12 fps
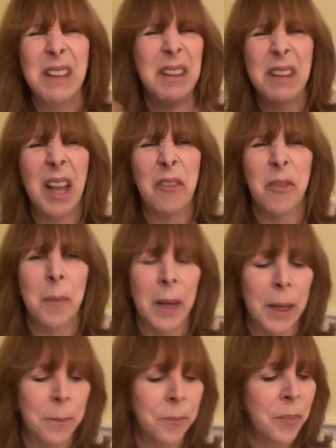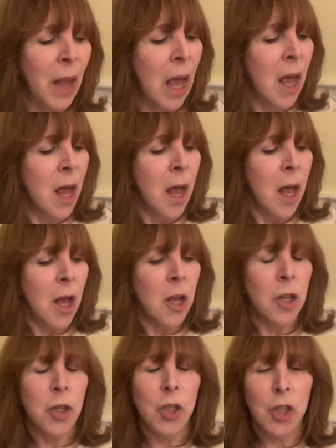Not for me.
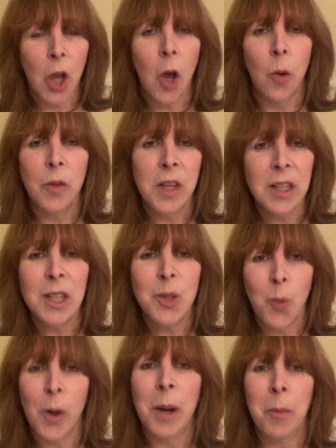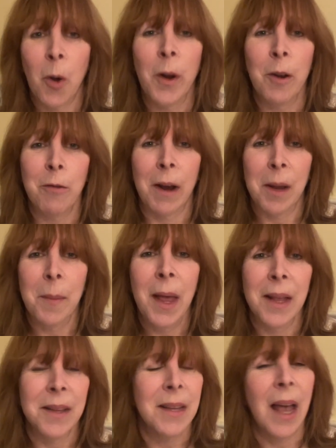So this is what I'm going to
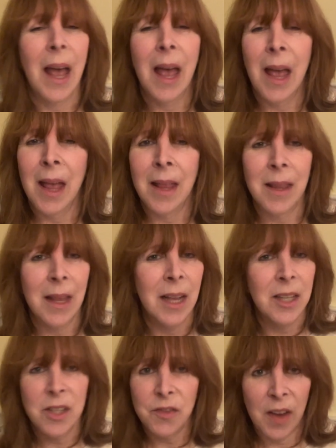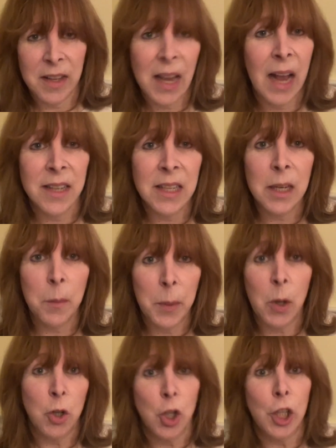recommend. And it's fantastic
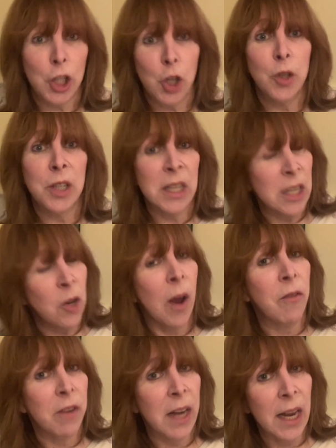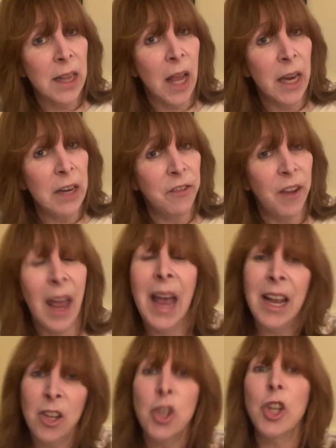because you'll use it in your everyday life
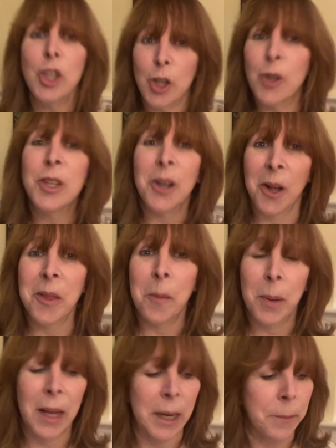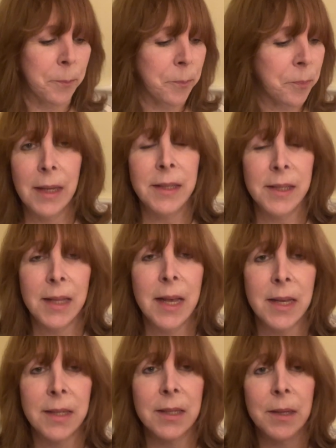and you'll use it on the plane. It's
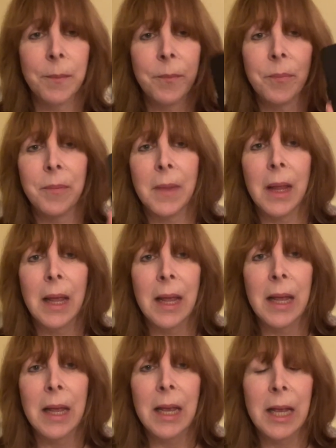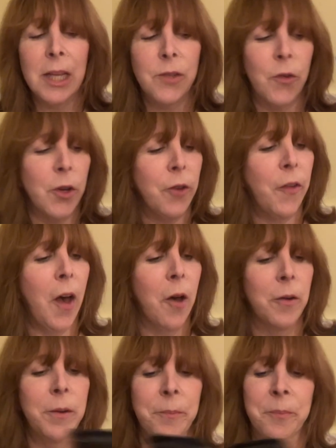this. It's for your
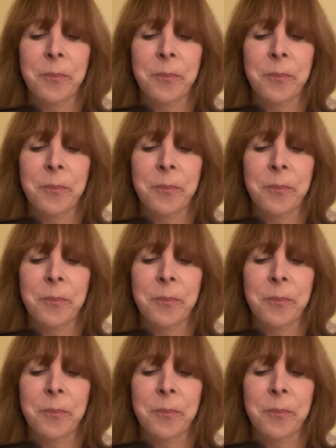phone.